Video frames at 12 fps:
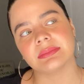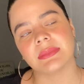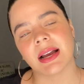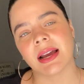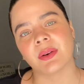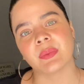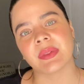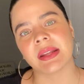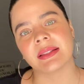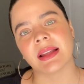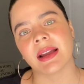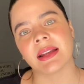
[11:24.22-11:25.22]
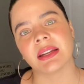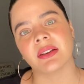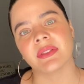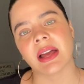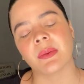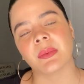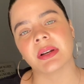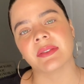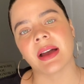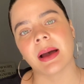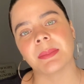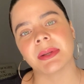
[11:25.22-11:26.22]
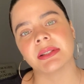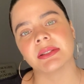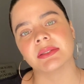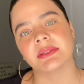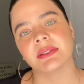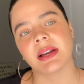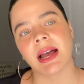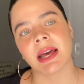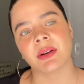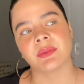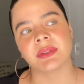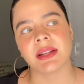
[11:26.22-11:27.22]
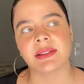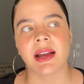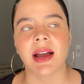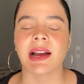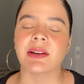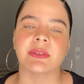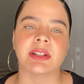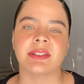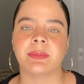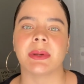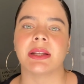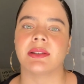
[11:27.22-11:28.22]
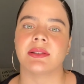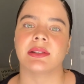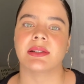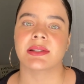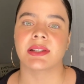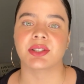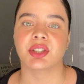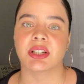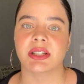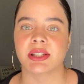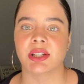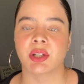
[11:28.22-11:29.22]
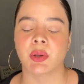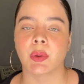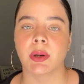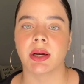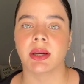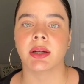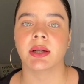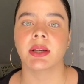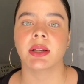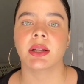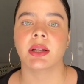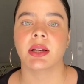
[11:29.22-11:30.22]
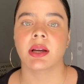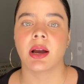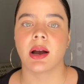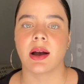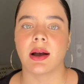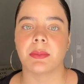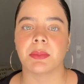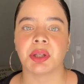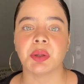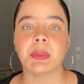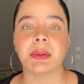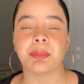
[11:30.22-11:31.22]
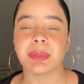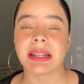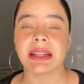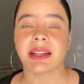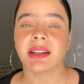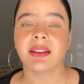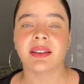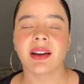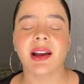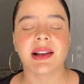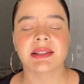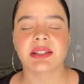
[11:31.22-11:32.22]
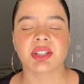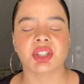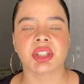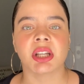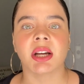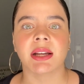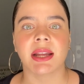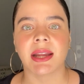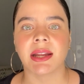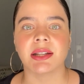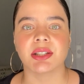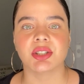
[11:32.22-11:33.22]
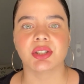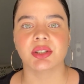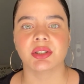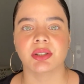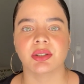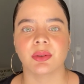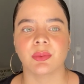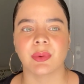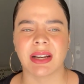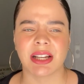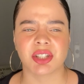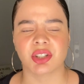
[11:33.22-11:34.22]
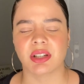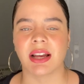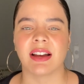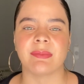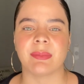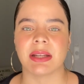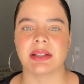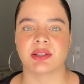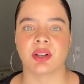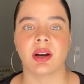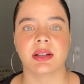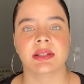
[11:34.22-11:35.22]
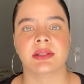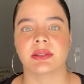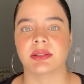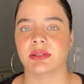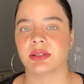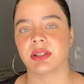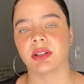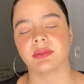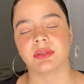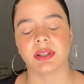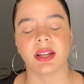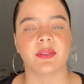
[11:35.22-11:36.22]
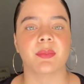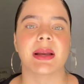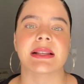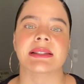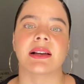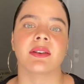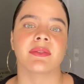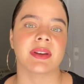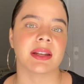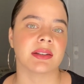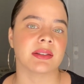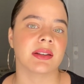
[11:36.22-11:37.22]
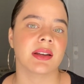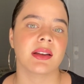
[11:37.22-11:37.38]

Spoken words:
don't think that any of that would have happened. I don't think that I would have been such an insecure human being at such a young age, when I should have been taught to, you know, love myself and